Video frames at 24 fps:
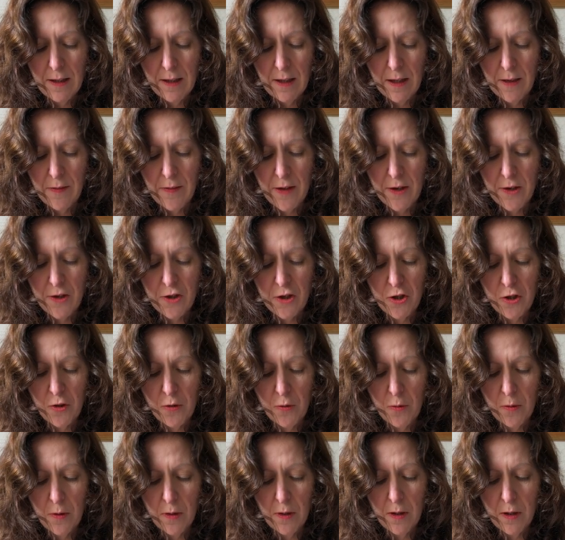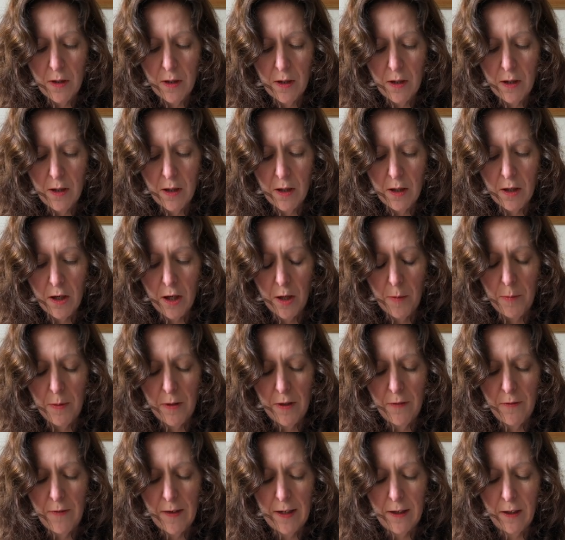and then do a couple
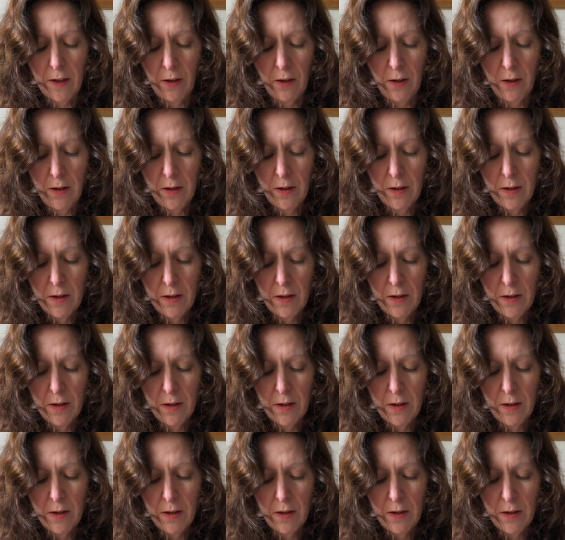of little